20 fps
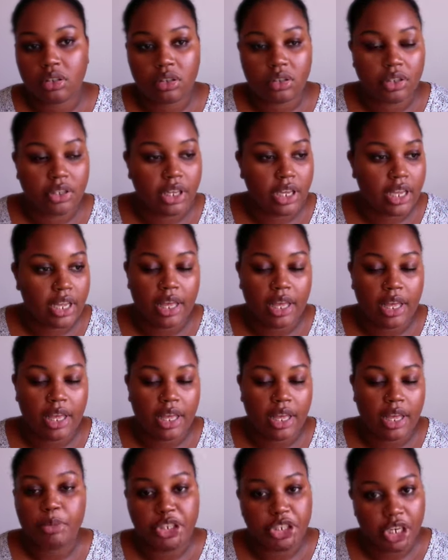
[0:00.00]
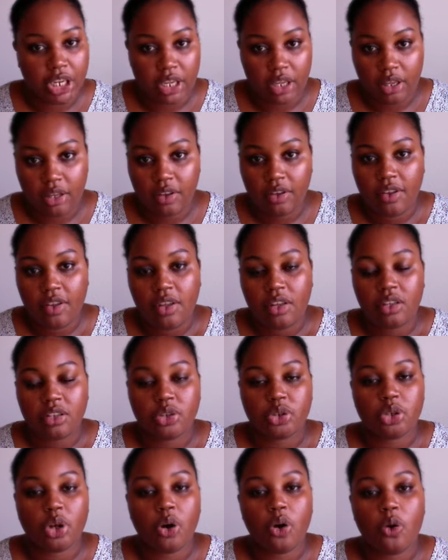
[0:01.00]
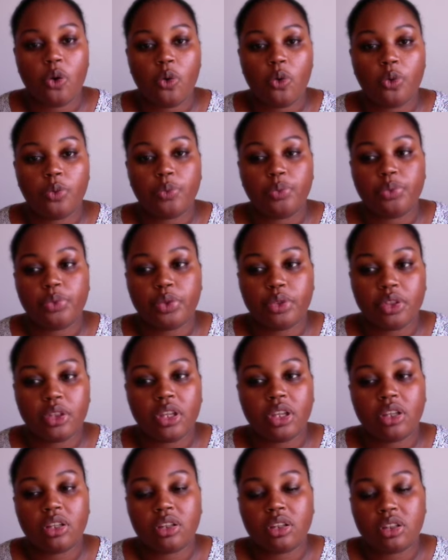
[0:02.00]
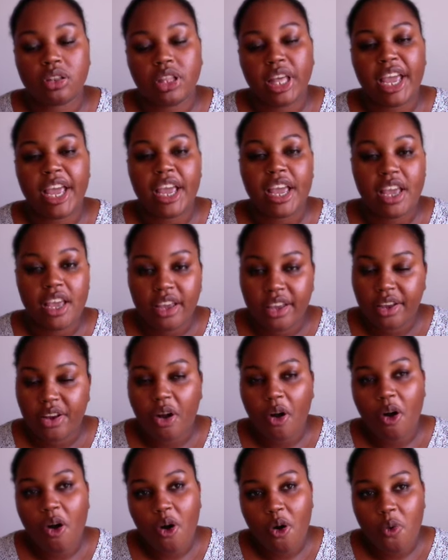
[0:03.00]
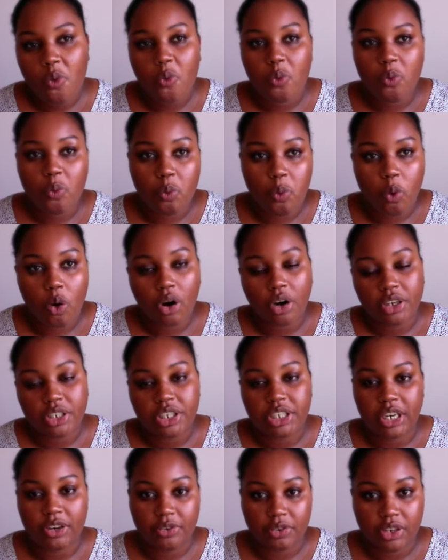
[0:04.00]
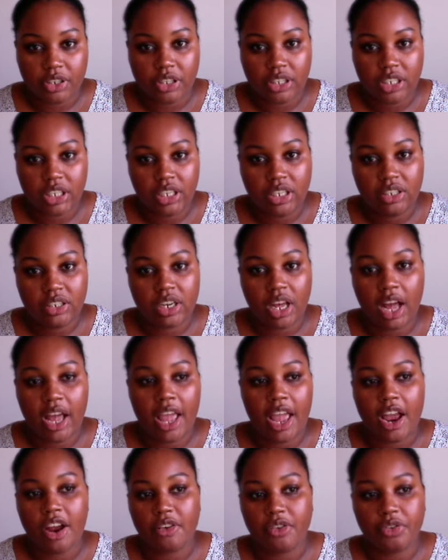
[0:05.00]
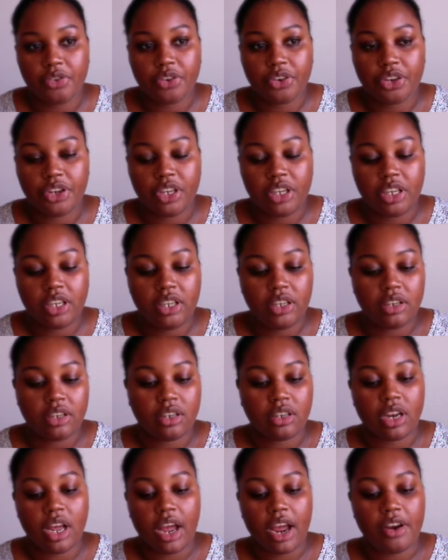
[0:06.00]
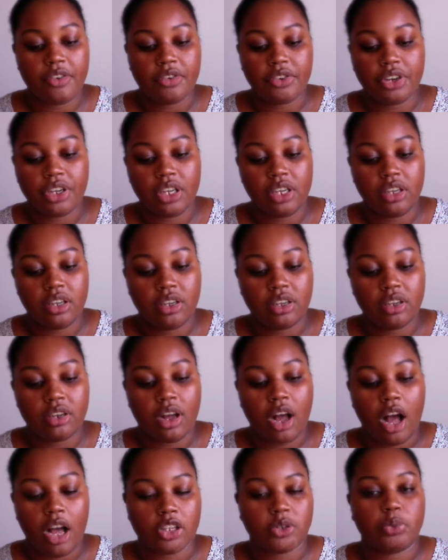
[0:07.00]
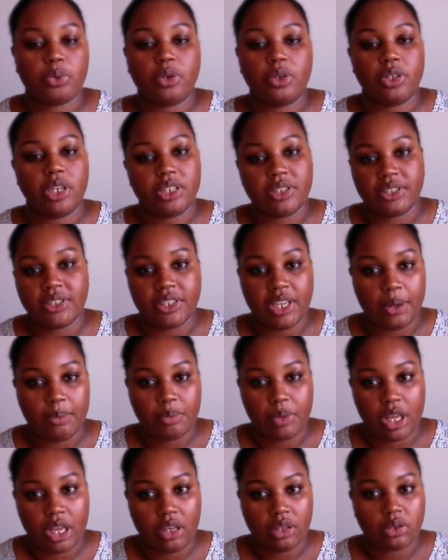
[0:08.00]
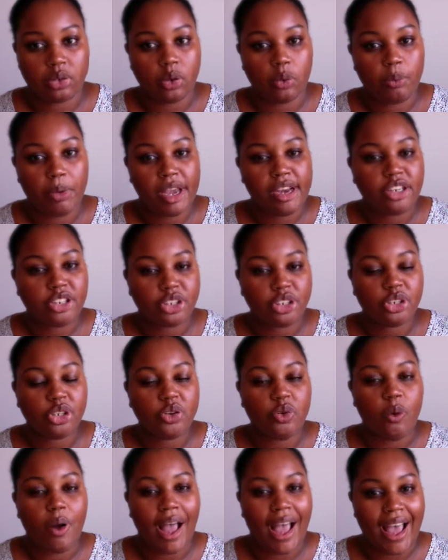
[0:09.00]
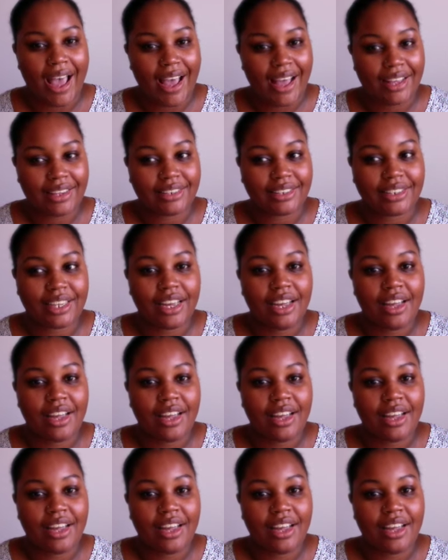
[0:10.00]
get imaging. So they all work differently. Not every hospital does the same thing. So make sure you ask,